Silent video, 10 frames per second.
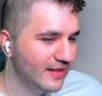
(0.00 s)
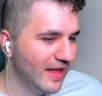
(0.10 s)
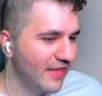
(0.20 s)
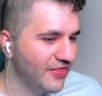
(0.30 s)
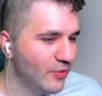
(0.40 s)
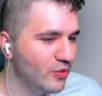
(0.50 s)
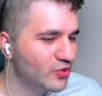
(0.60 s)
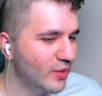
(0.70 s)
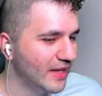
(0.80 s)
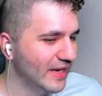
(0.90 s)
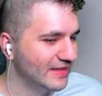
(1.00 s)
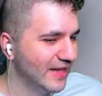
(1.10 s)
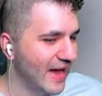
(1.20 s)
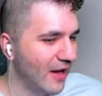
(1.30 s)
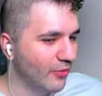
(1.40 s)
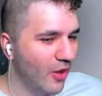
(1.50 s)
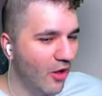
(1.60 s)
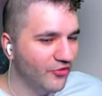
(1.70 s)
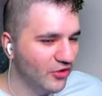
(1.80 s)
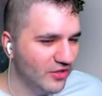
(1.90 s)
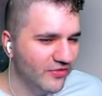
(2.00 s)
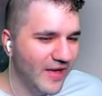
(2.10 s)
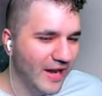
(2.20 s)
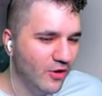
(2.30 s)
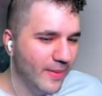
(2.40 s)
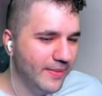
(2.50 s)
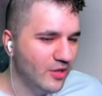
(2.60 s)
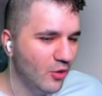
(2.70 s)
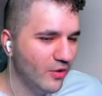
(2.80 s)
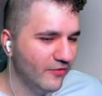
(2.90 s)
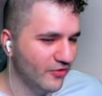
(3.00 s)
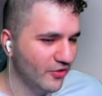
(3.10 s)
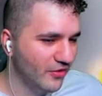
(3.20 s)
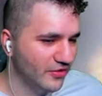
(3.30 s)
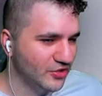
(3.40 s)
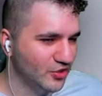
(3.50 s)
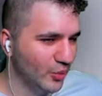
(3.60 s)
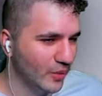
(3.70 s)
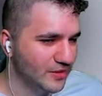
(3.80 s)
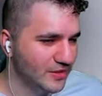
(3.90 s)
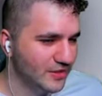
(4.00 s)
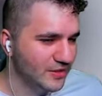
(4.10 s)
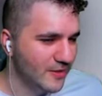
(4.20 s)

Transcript: I think we just want to get it down. Alternatively, I don't know, maybe going for the, the sewers